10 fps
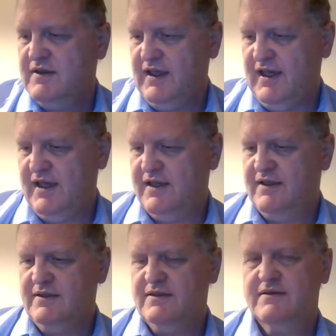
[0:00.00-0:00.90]

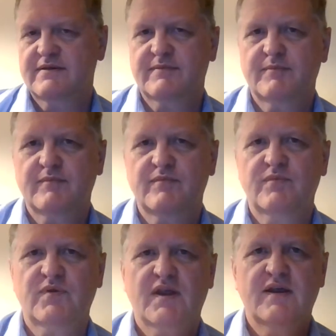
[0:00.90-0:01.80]
and
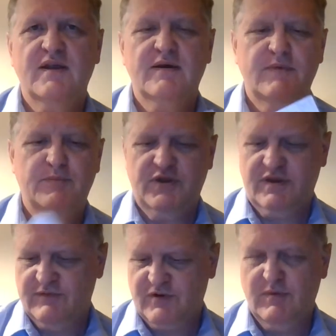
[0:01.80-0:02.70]
we'll put the verb